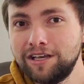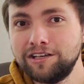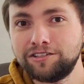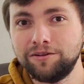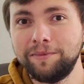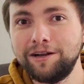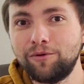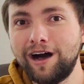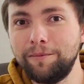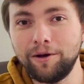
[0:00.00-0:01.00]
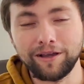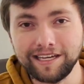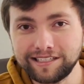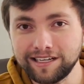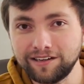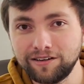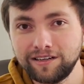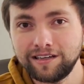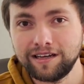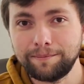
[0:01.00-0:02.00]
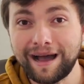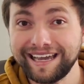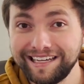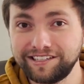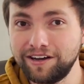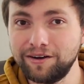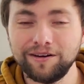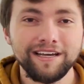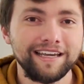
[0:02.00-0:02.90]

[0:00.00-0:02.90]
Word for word: So meanwhile, Mahito, Mahito